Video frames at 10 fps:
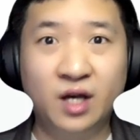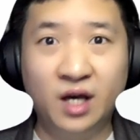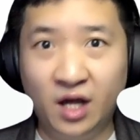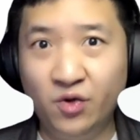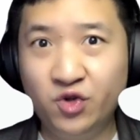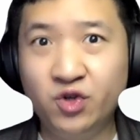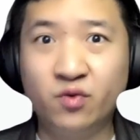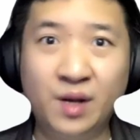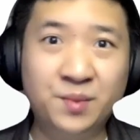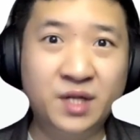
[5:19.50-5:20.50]
how's your
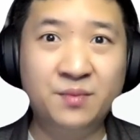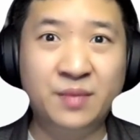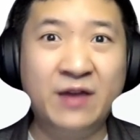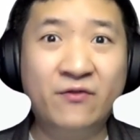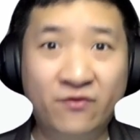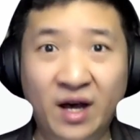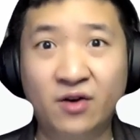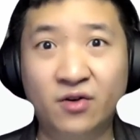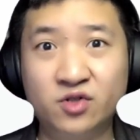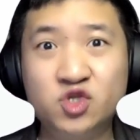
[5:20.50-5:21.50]
website being
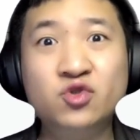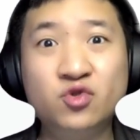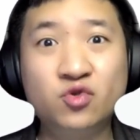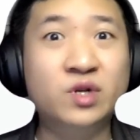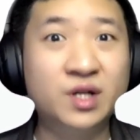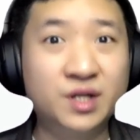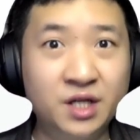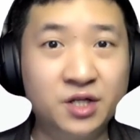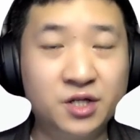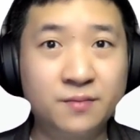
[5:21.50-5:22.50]
found through Google
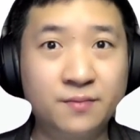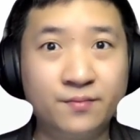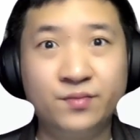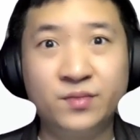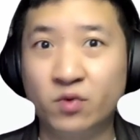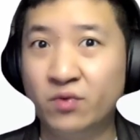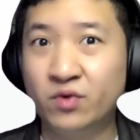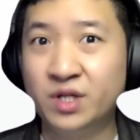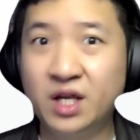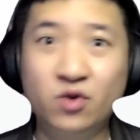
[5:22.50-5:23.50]
search. When
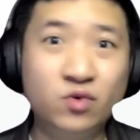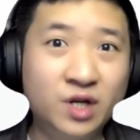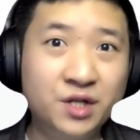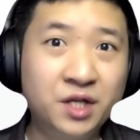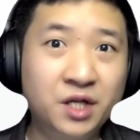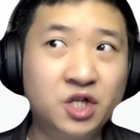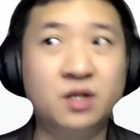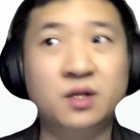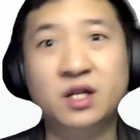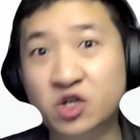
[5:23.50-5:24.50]
we say Google search,
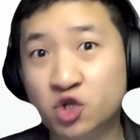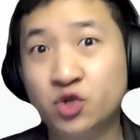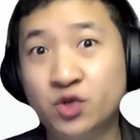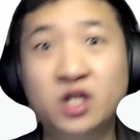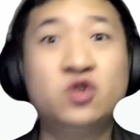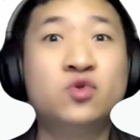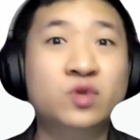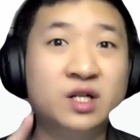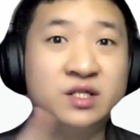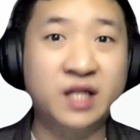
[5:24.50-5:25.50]
including
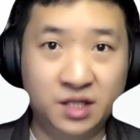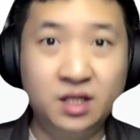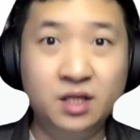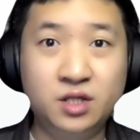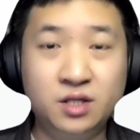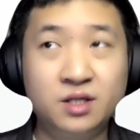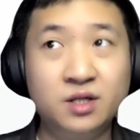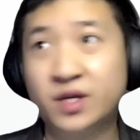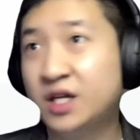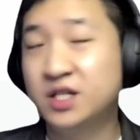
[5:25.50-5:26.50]
Google text search,
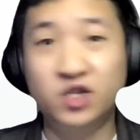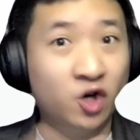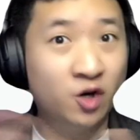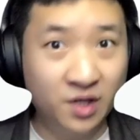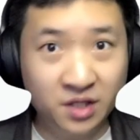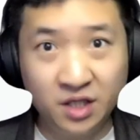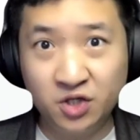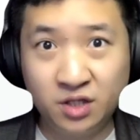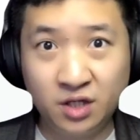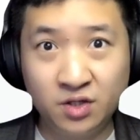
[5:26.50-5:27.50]
okay, the normal
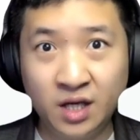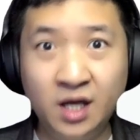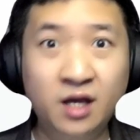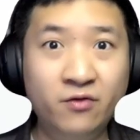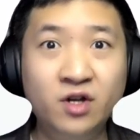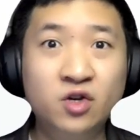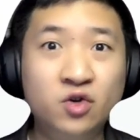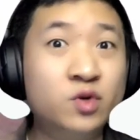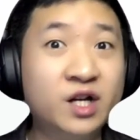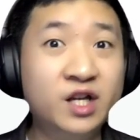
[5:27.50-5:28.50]
search that you have,
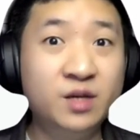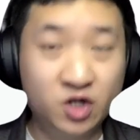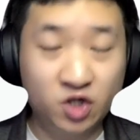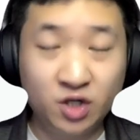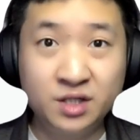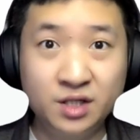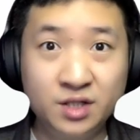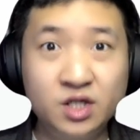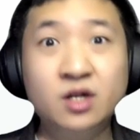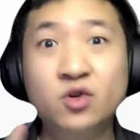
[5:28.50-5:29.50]
Google image
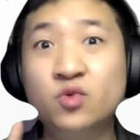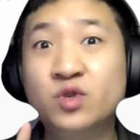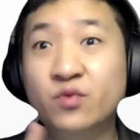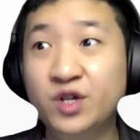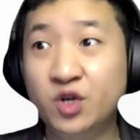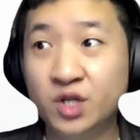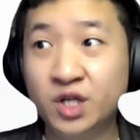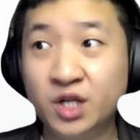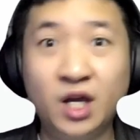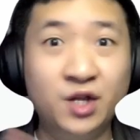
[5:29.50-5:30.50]
search, Google video
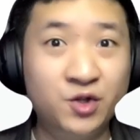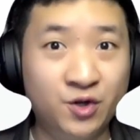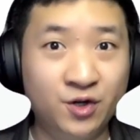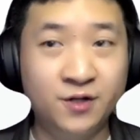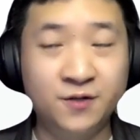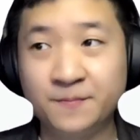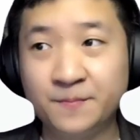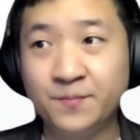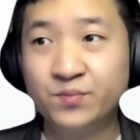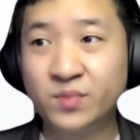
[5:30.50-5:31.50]
search, and so on.
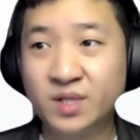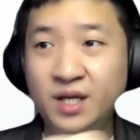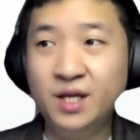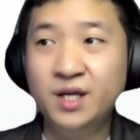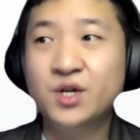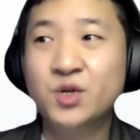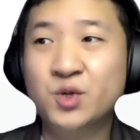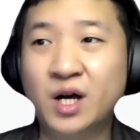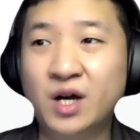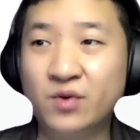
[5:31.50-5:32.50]
Okay,
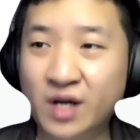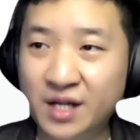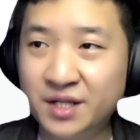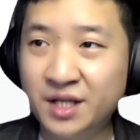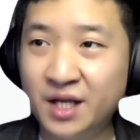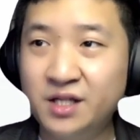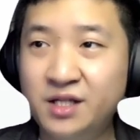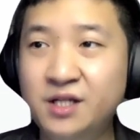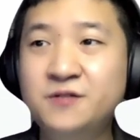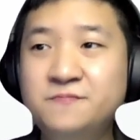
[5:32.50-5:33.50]
so I will add site
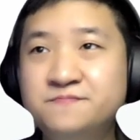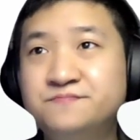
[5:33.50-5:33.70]
here,